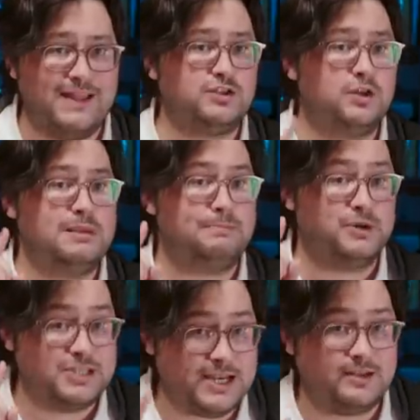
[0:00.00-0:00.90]
That's going to be
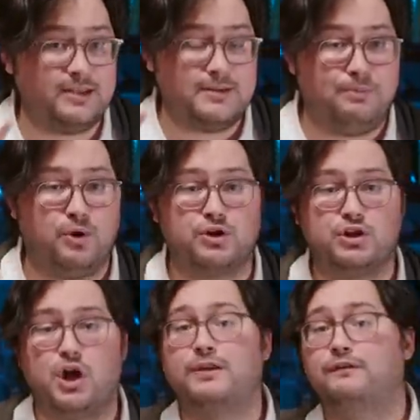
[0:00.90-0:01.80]
particularly
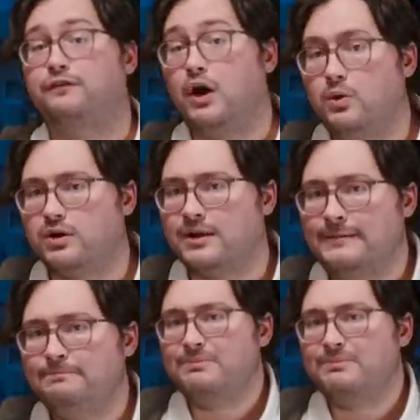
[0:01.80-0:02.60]
important going forward